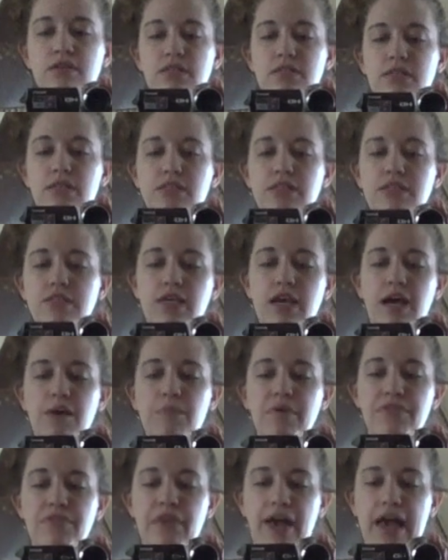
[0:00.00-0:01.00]
Since I'm
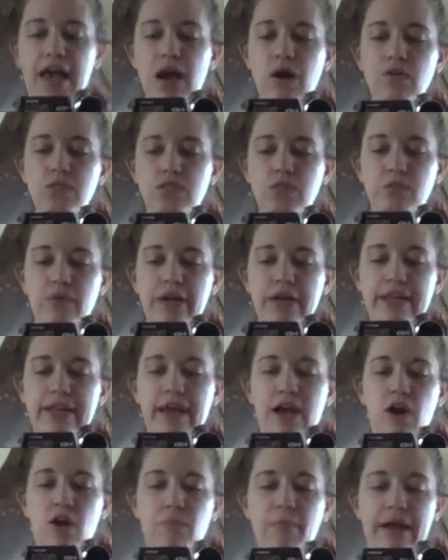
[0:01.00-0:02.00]
in the house right
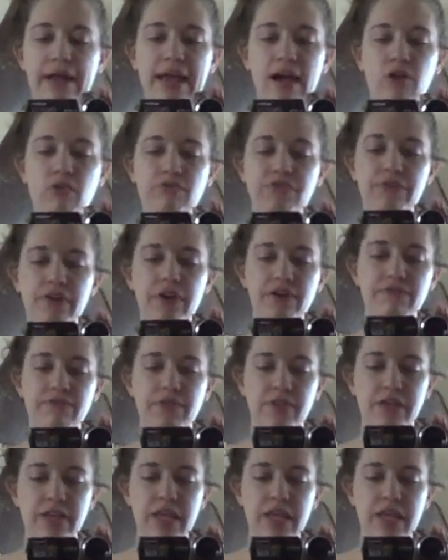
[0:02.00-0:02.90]
now, my outfit of the